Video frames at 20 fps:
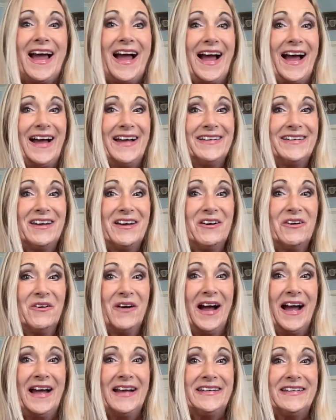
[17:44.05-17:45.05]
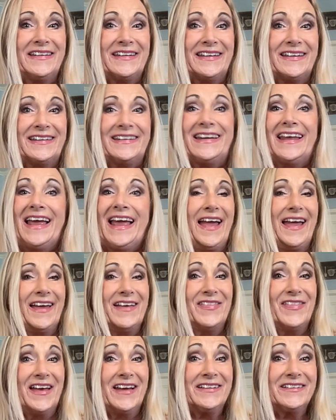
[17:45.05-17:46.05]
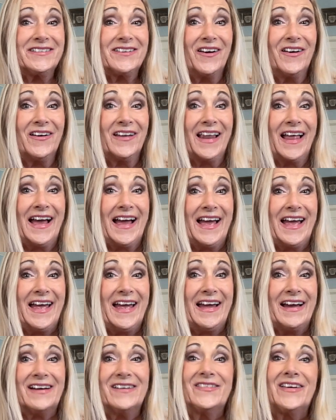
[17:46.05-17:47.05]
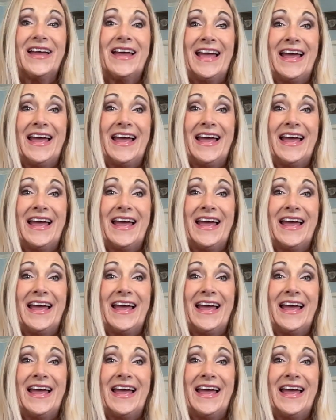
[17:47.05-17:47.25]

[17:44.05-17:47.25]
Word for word: I know I did. And that's all I have.